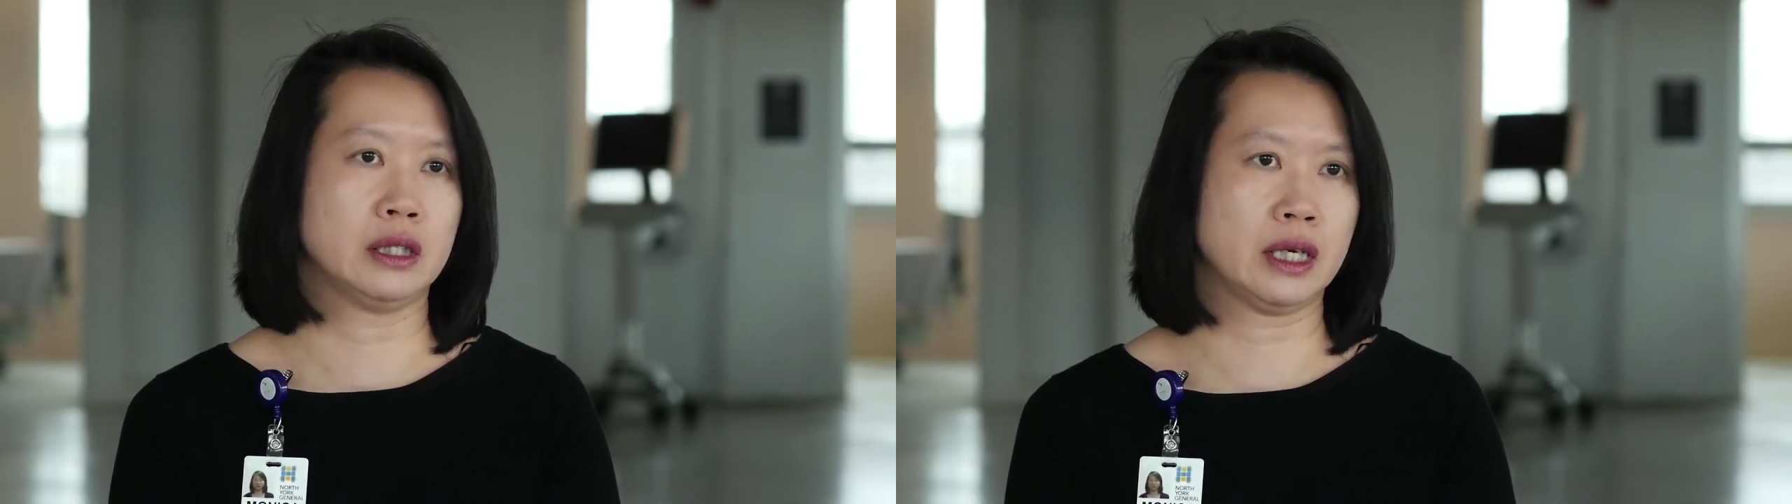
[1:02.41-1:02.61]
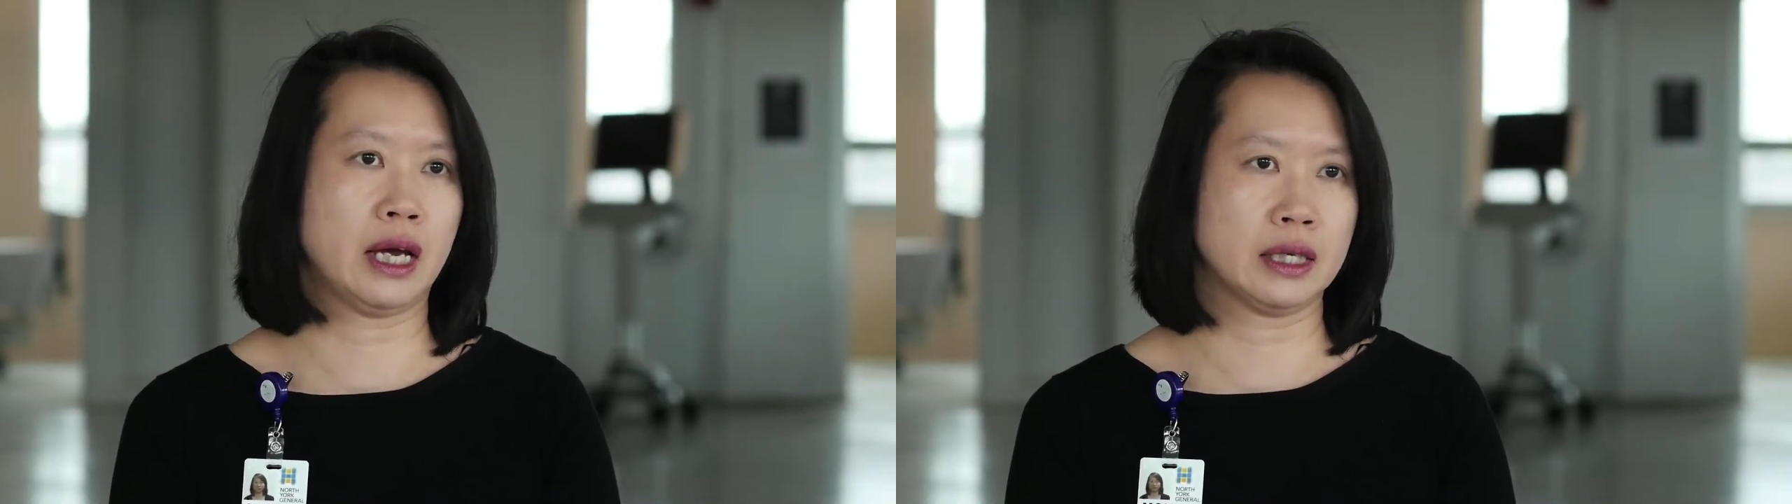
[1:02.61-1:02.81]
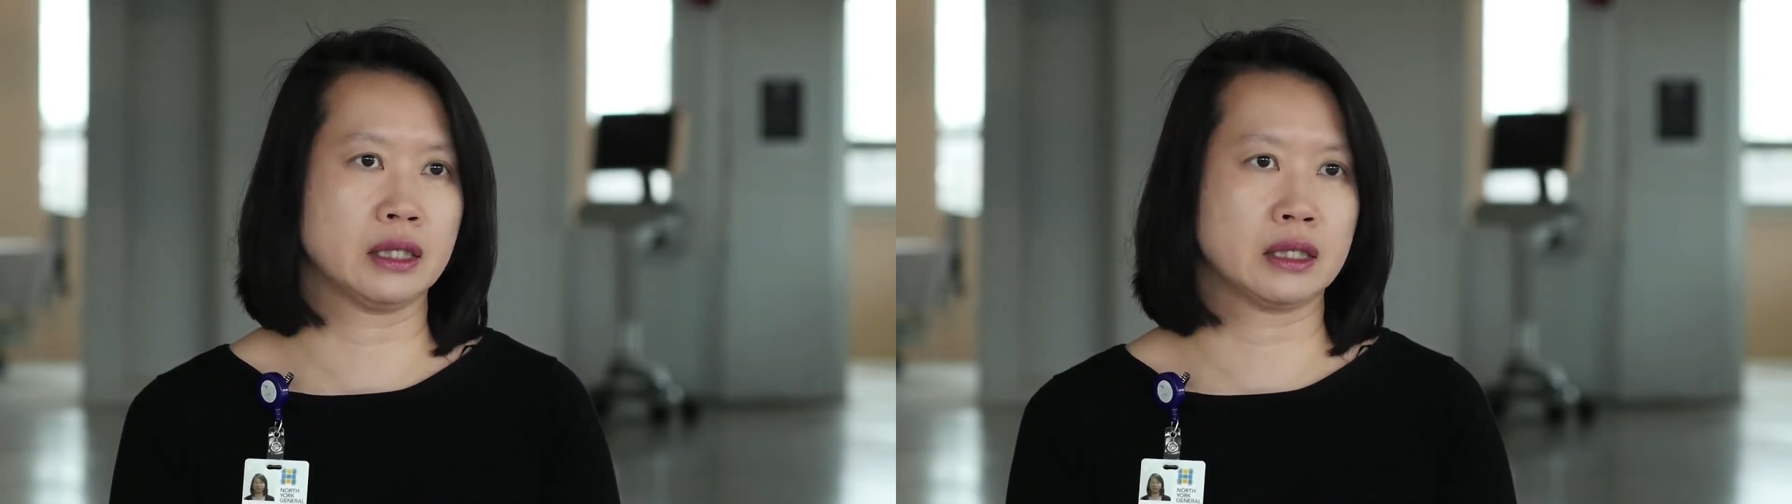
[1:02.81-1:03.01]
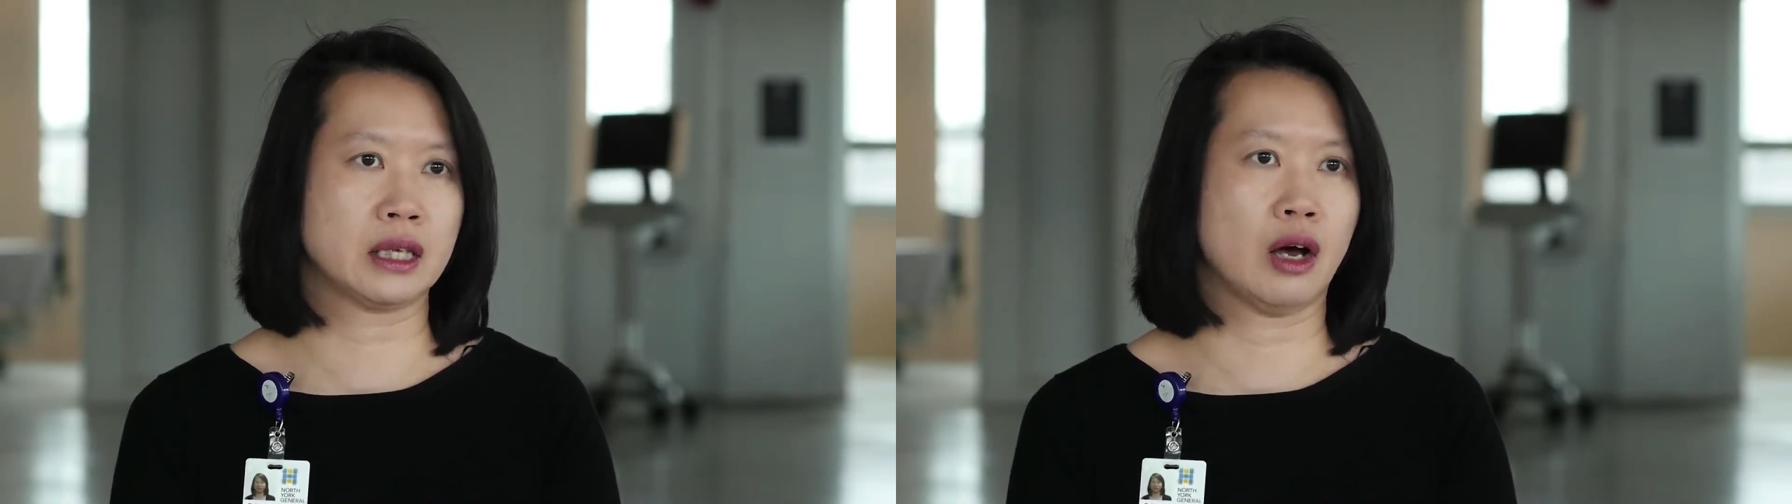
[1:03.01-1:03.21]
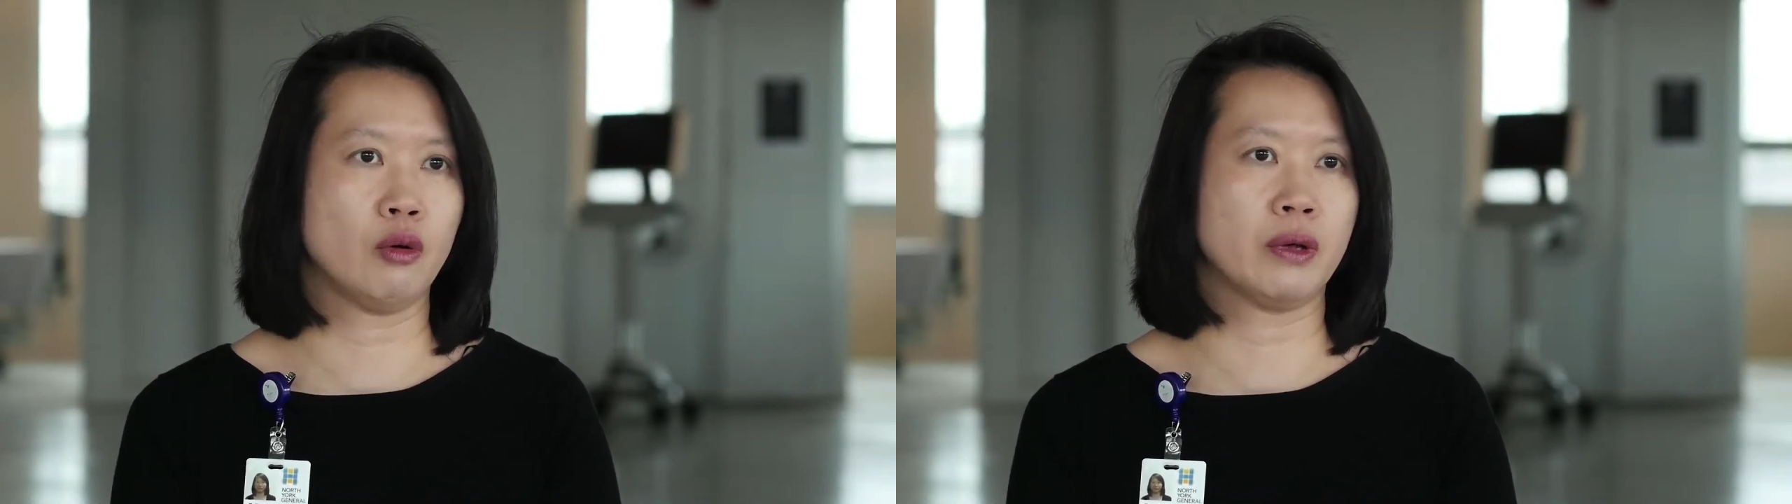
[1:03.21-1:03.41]
test
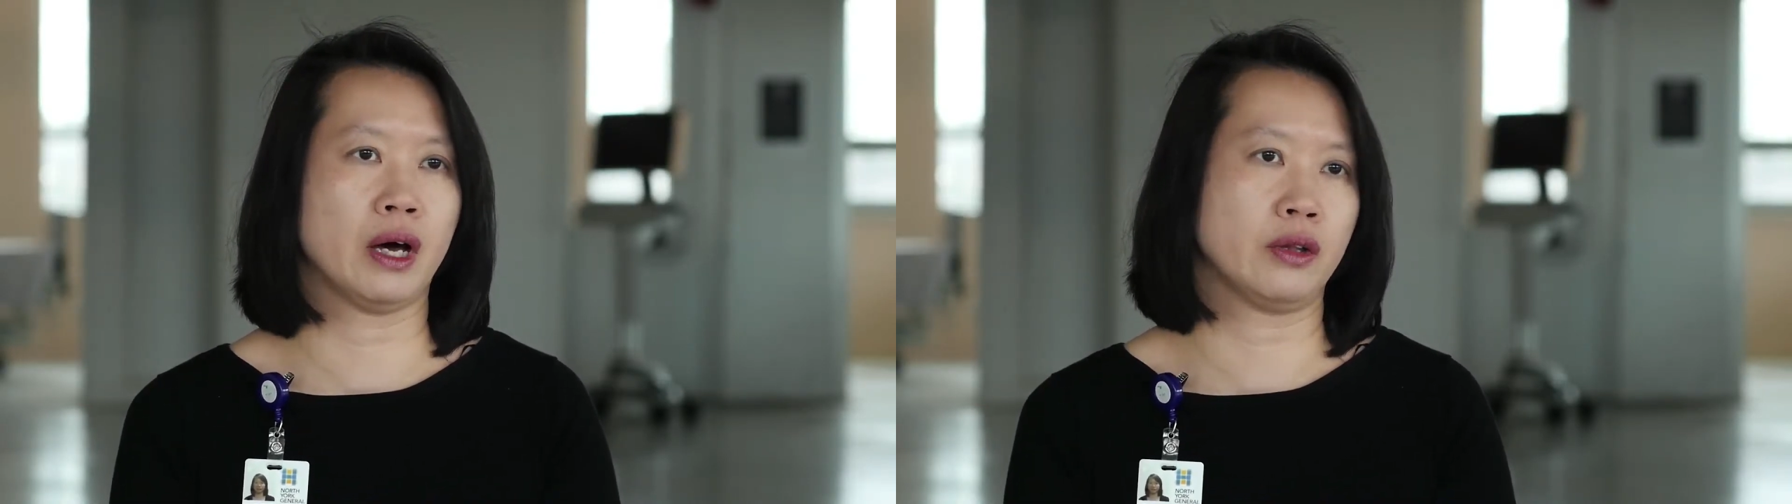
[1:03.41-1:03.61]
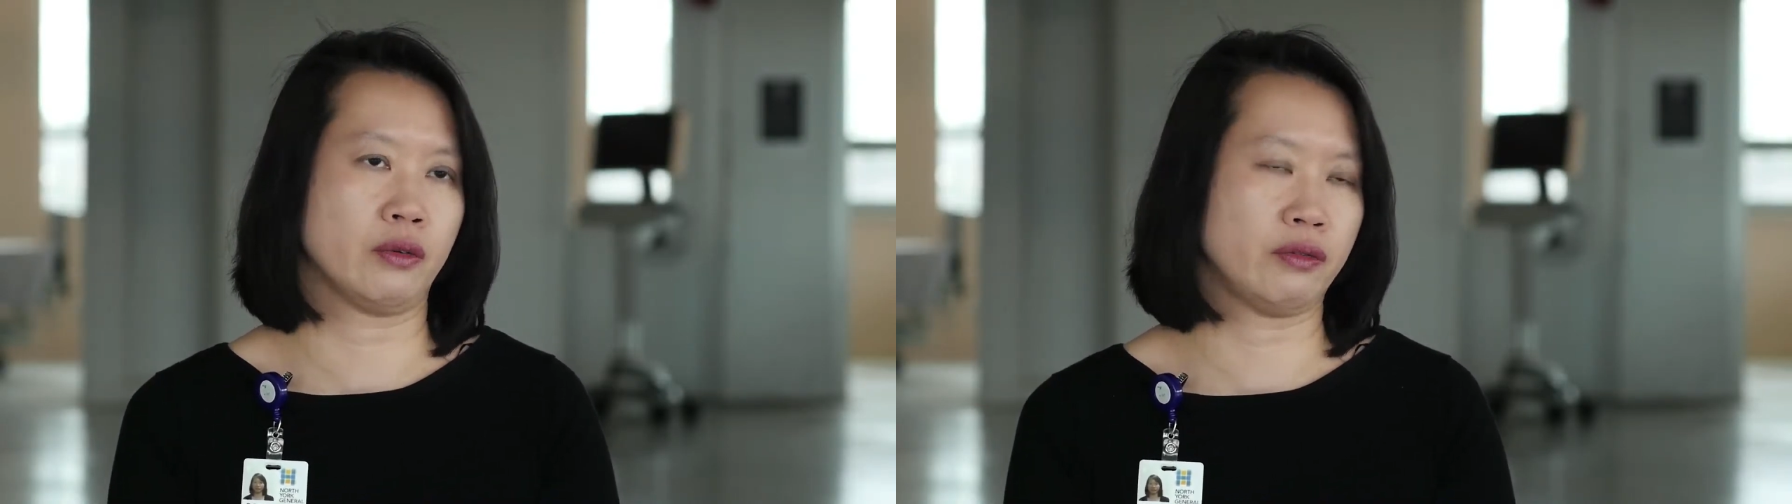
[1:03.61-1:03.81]
itself, but other